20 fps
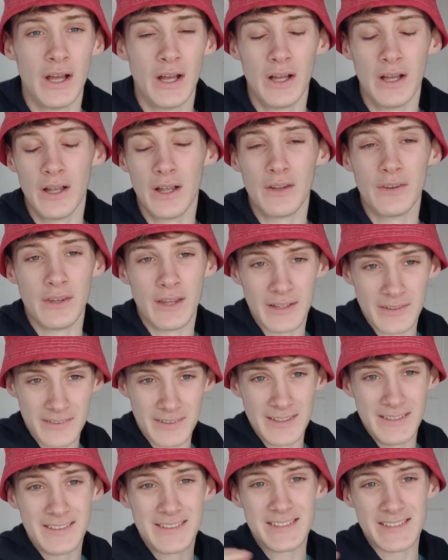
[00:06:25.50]
That
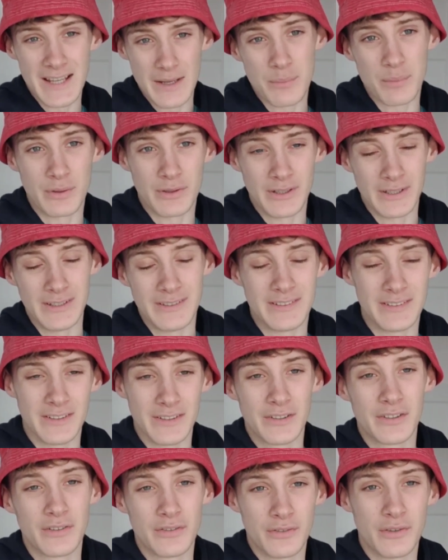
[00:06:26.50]
sin separates
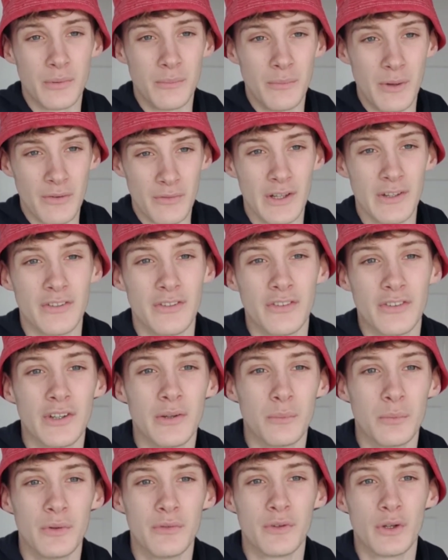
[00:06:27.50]
us from that
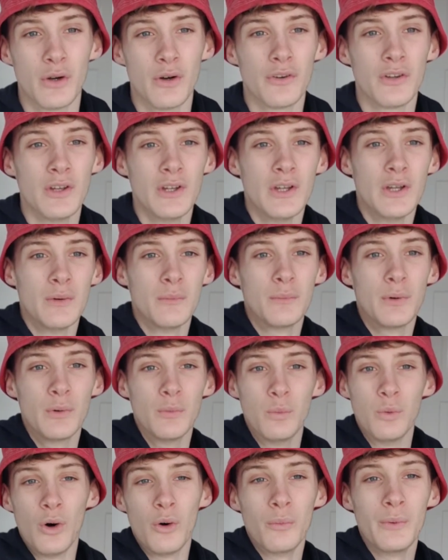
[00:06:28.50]
relationship with God.
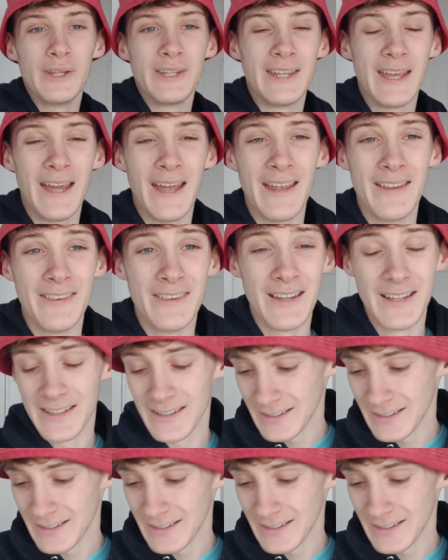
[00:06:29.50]
But what we get in the